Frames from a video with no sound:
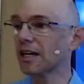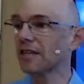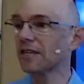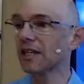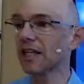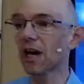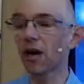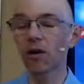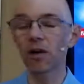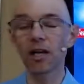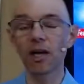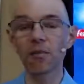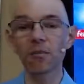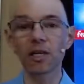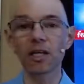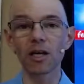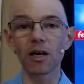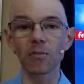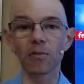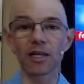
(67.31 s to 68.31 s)
Now
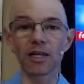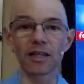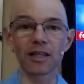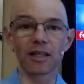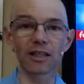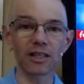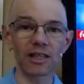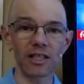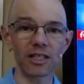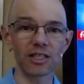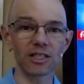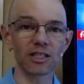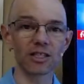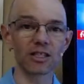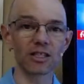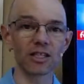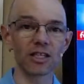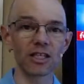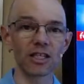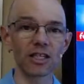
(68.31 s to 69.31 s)
coming up in
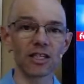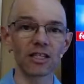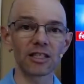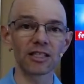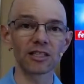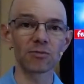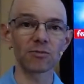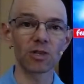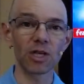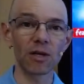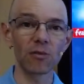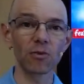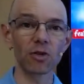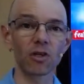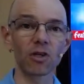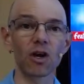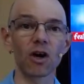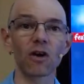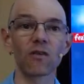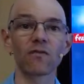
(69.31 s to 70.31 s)
this September
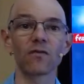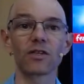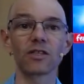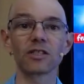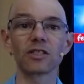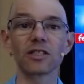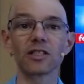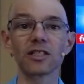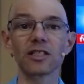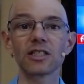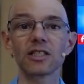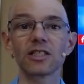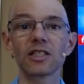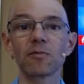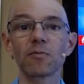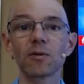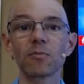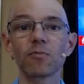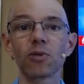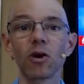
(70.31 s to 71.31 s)
conference, this is going
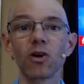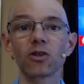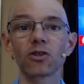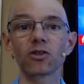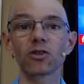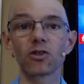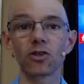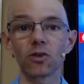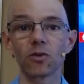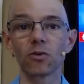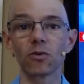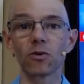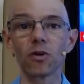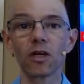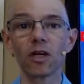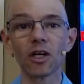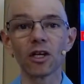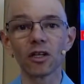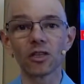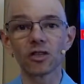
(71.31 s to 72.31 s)
to be part two.
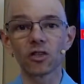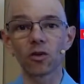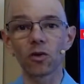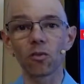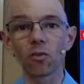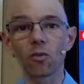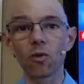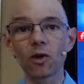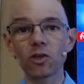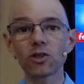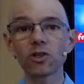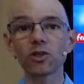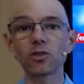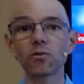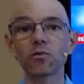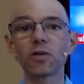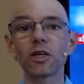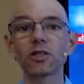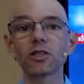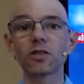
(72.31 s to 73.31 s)
So once you
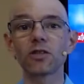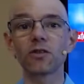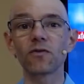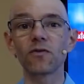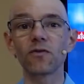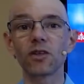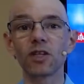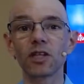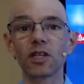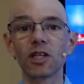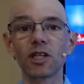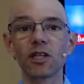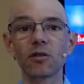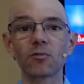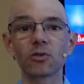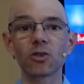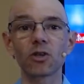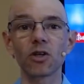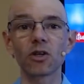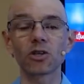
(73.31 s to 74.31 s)
register for the Canadian
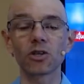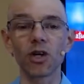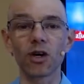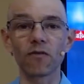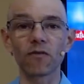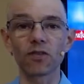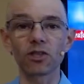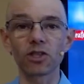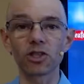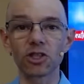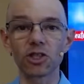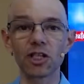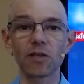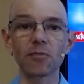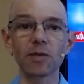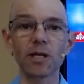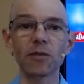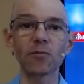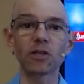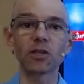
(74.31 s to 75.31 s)
Massage Conference, you're going to
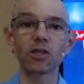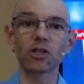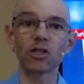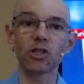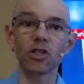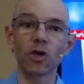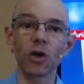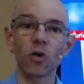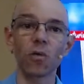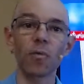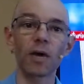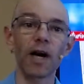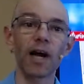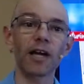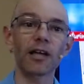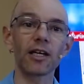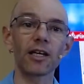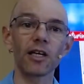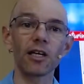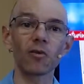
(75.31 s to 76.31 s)
be able to go
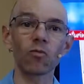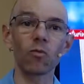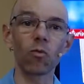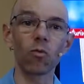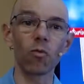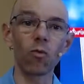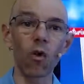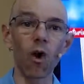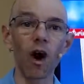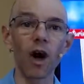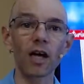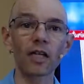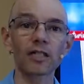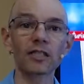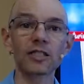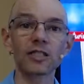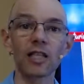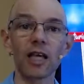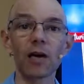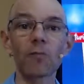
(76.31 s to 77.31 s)
back and
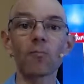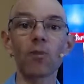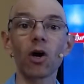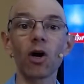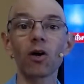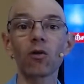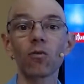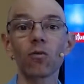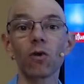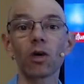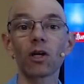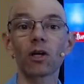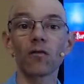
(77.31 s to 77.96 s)
watch that part one.